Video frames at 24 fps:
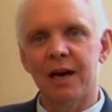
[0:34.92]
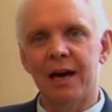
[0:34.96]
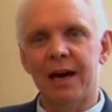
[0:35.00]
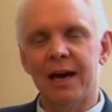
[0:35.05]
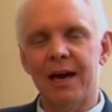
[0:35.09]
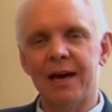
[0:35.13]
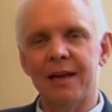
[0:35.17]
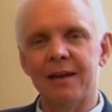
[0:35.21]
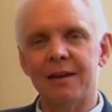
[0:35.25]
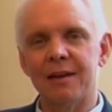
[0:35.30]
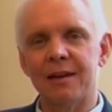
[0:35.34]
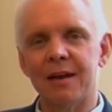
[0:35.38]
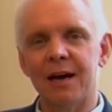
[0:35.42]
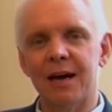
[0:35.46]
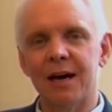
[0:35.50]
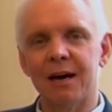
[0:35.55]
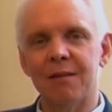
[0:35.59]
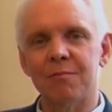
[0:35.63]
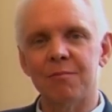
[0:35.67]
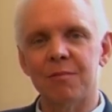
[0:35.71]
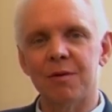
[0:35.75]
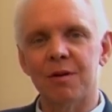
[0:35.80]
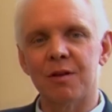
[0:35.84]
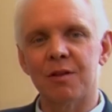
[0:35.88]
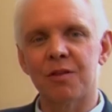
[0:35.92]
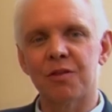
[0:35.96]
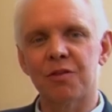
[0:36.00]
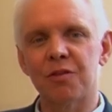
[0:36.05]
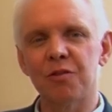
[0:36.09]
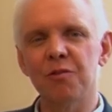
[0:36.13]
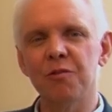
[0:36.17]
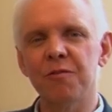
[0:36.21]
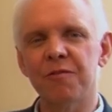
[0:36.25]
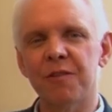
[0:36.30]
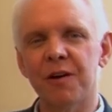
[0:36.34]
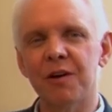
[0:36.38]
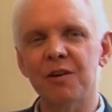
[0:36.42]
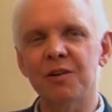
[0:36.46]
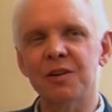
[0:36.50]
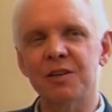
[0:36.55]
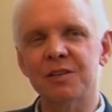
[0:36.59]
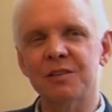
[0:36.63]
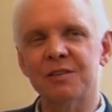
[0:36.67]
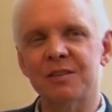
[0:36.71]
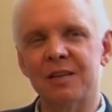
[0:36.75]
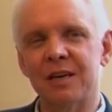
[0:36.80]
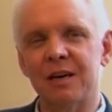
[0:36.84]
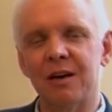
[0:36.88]
And through
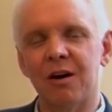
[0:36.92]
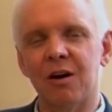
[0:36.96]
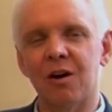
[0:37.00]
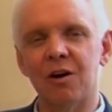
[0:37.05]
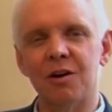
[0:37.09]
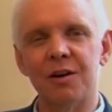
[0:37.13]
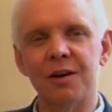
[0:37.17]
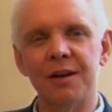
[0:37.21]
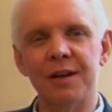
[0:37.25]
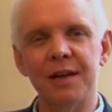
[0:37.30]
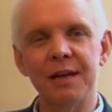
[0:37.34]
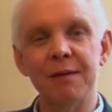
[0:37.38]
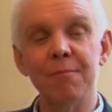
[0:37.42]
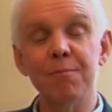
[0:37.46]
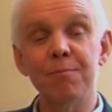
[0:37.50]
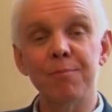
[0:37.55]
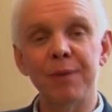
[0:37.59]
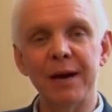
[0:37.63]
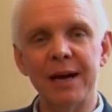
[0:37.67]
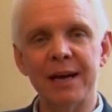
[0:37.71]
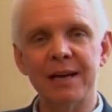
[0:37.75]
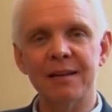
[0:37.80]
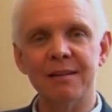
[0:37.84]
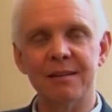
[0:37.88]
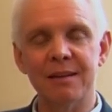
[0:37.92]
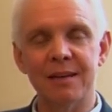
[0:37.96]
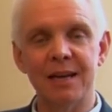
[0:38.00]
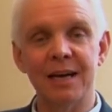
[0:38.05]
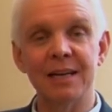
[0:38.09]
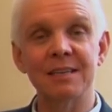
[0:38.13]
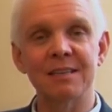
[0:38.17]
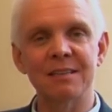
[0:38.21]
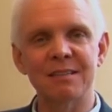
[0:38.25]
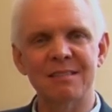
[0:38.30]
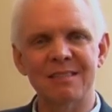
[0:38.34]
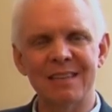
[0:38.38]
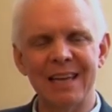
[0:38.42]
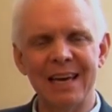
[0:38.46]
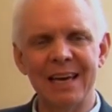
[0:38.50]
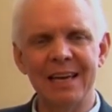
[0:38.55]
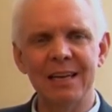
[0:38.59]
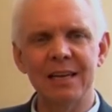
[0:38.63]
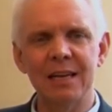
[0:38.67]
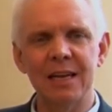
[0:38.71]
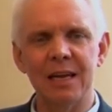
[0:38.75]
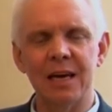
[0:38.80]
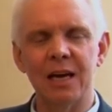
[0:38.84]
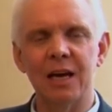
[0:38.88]
focusing on impact and
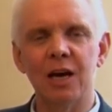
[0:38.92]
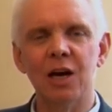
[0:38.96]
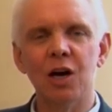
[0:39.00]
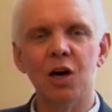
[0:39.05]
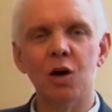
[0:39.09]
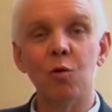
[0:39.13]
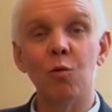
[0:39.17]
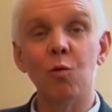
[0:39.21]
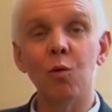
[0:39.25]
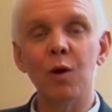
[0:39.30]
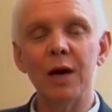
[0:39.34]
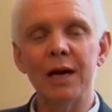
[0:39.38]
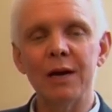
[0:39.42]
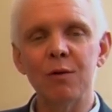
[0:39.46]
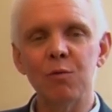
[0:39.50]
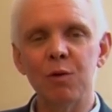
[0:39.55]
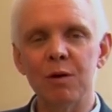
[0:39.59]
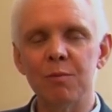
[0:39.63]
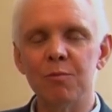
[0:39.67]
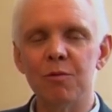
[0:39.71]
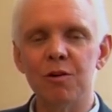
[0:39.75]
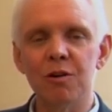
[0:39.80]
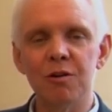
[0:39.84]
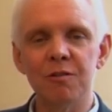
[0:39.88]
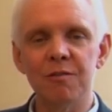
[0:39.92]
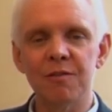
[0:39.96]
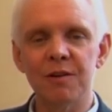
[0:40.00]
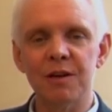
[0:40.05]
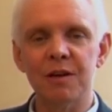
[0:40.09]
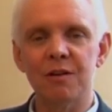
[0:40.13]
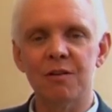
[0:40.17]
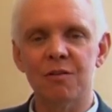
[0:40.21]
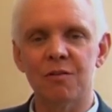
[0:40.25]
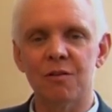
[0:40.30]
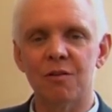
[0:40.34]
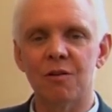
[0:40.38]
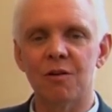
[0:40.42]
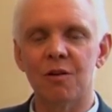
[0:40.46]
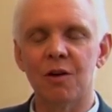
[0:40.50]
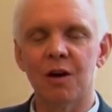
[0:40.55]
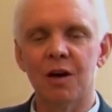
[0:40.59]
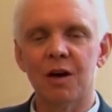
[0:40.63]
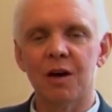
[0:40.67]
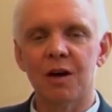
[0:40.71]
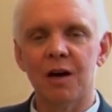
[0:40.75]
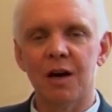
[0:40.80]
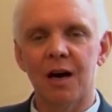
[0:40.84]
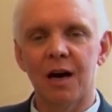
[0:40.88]
understanding where we're moving to,
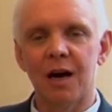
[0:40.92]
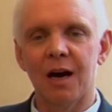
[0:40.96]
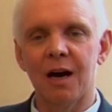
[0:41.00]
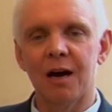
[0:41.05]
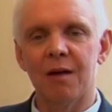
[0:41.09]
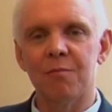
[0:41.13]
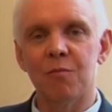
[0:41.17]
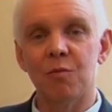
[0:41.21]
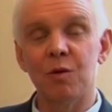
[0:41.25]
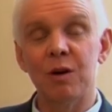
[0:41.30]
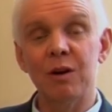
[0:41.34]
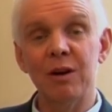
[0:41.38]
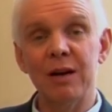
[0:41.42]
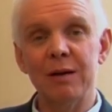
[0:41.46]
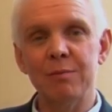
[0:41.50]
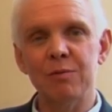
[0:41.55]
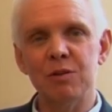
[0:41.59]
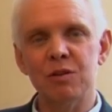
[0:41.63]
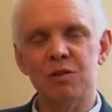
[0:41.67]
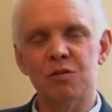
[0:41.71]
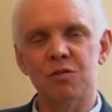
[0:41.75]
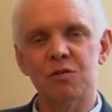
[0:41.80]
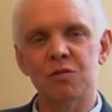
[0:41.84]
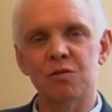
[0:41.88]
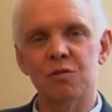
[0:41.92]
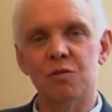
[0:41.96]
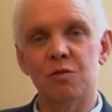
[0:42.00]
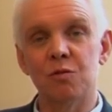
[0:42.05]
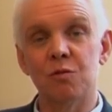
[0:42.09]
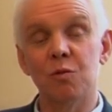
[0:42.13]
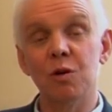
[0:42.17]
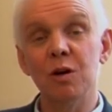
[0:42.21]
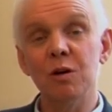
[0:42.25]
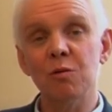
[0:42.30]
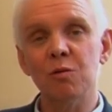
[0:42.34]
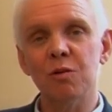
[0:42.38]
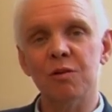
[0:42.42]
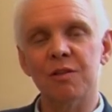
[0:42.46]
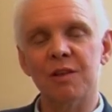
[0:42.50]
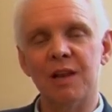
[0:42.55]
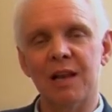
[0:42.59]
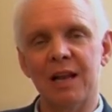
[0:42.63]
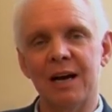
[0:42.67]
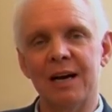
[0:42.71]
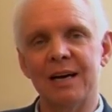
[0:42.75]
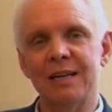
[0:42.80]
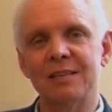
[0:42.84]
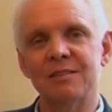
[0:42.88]
we're able to work with
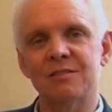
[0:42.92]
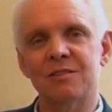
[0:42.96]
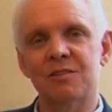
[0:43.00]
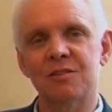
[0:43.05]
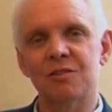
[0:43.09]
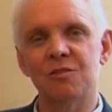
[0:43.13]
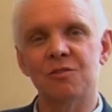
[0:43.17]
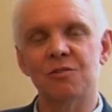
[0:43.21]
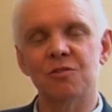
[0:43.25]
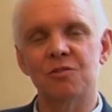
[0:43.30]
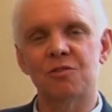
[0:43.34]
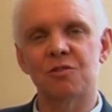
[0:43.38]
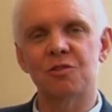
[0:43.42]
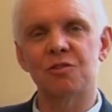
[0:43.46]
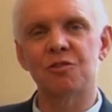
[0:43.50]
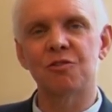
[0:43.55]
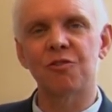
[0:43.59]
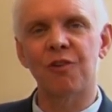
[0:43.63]
clients to